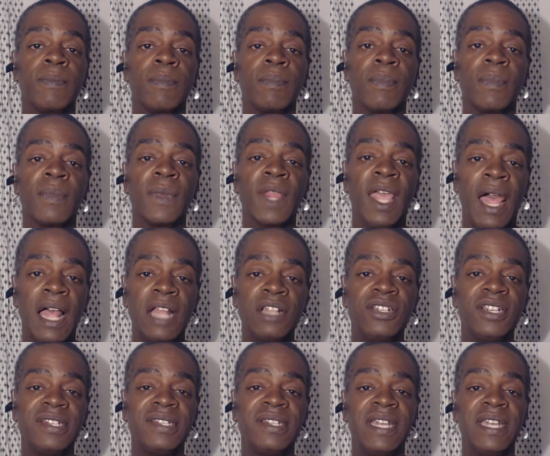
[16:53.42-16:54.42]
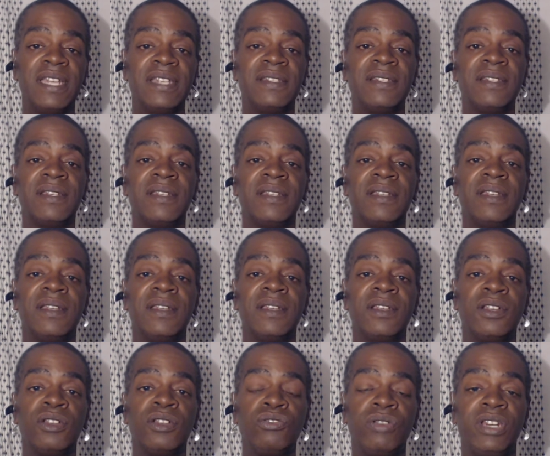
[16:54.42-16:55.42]
consciousness,
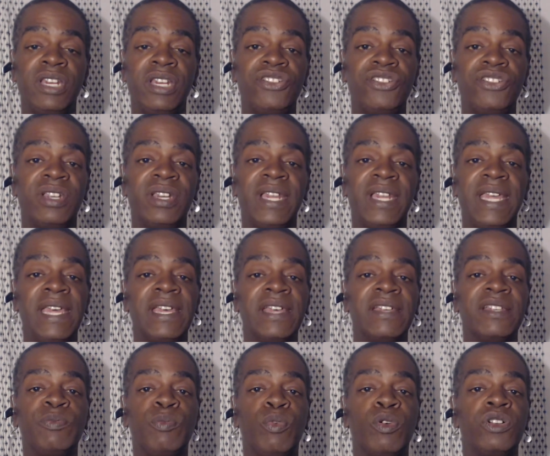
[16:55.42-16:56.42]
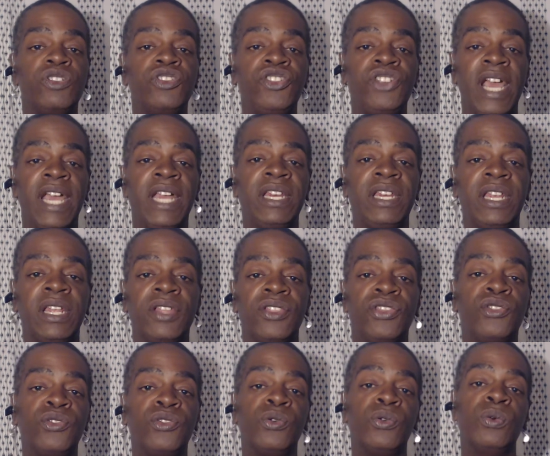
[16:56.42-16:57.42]
tradition is projected
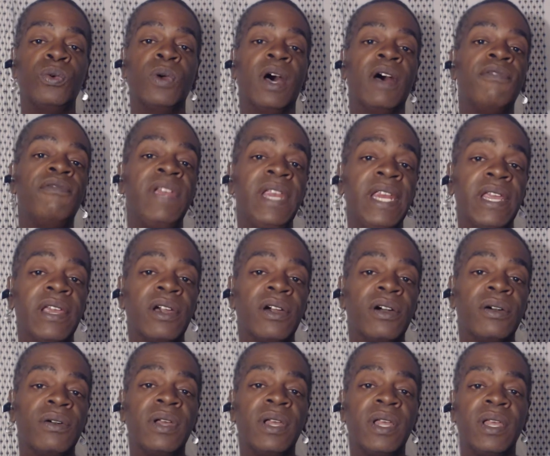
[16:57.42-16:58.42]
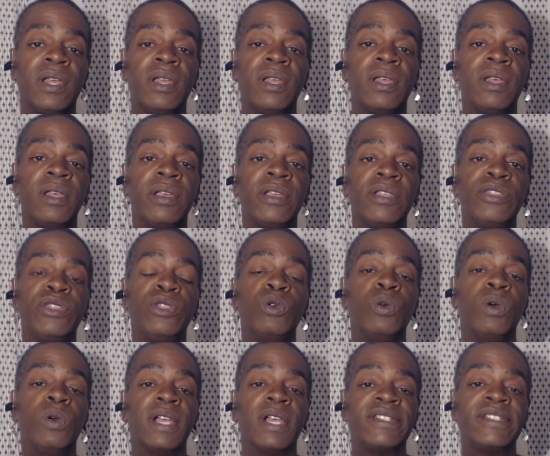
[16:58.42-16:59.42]
through a video,
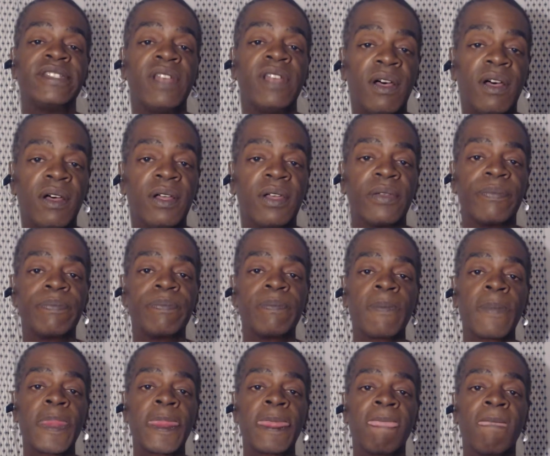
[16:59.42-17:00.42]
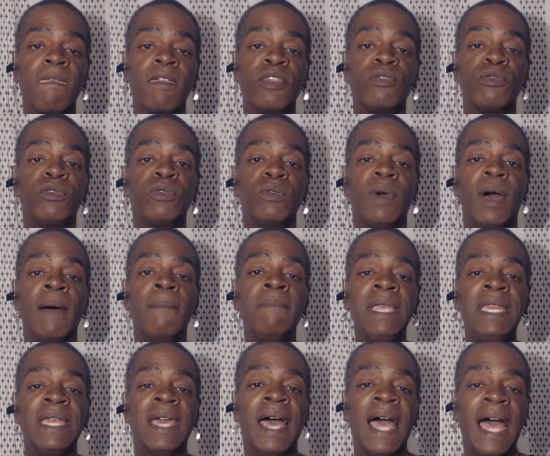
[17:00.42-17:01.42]
through a song, through a
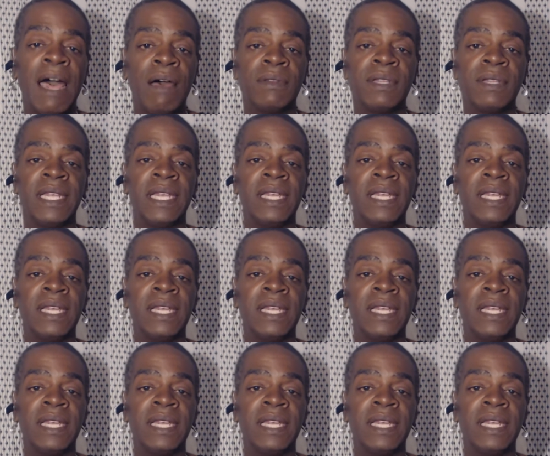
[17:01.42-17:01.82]
media outlet.